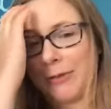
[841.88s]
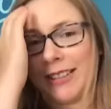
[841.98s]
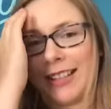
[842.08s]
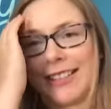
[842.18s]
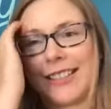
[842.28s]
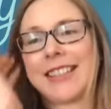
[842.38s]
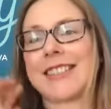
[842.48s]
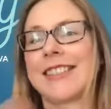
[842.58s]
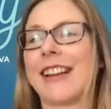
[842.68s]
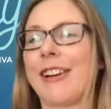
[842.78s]

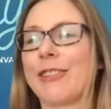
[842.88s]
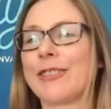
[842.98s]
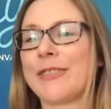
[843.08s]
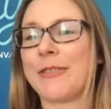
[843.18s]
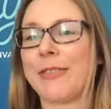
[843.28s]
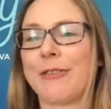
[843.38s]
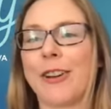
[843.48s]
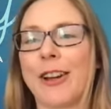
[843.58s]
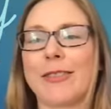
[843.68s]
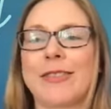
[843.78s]
it's now
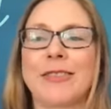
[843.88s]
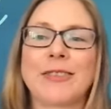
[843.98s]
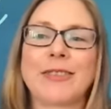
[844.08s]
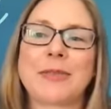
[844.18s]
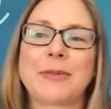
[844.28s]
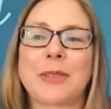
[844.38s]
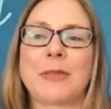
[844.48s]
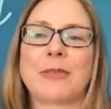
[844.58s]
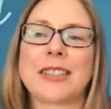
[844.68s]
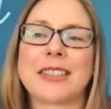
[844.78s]
5,
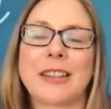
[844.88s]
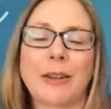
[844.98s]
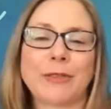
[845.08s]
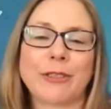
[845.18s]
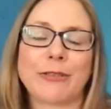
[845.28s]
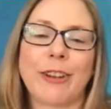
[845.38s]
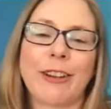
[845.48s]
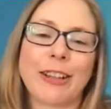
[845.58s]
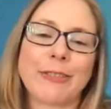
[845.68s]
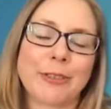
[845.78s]
sort of just after
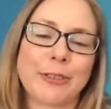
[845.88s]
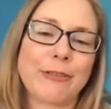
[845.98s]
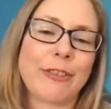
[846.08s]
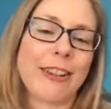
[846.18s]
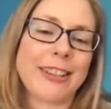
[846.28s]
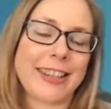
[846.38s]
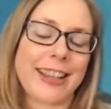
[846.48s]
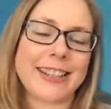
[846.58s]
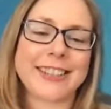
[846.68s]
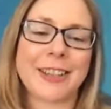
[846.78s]
5 on a
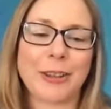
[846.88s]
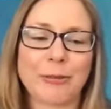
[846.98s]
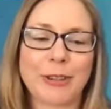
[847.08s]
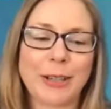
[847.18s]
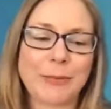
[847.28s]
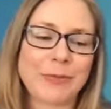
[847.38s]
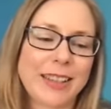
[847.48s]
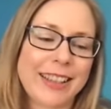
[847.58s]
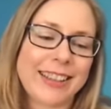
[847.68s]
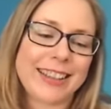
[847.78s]
Friday, so
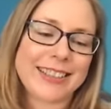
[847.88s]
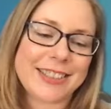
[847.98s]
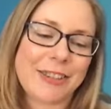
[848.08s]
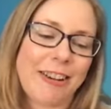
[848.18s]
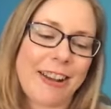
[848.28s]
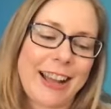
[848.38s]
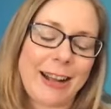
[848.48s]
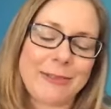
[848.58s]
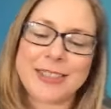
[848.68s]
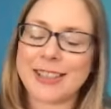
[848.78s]
it's quite
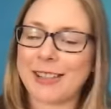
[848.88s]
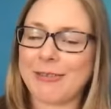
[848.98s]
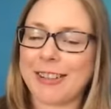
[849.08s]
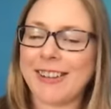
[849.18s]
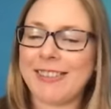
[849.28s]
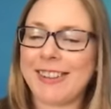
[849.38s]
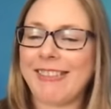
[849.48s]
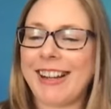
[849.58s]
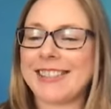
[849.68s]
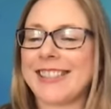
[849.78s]
apt that we're
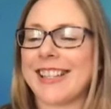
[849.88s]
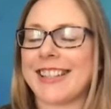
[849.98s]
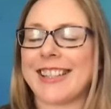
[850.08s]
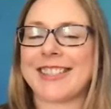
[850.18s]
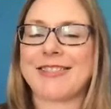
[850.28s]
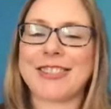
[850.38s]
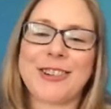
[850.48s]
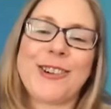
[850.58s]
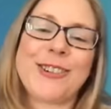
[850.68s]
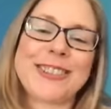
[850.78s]
ending this
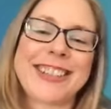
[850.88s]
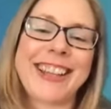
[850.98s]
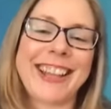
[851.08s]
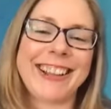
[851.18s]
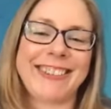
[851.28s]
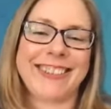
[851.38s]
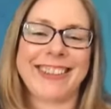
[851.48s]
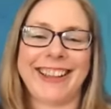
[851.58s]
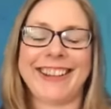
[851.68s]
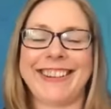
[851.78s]
recording
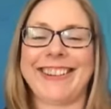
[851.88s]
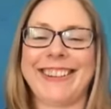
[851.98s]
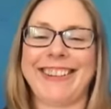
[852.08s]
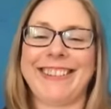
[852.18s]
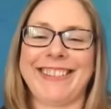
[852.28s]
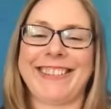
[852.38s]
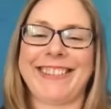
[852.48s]
on that note.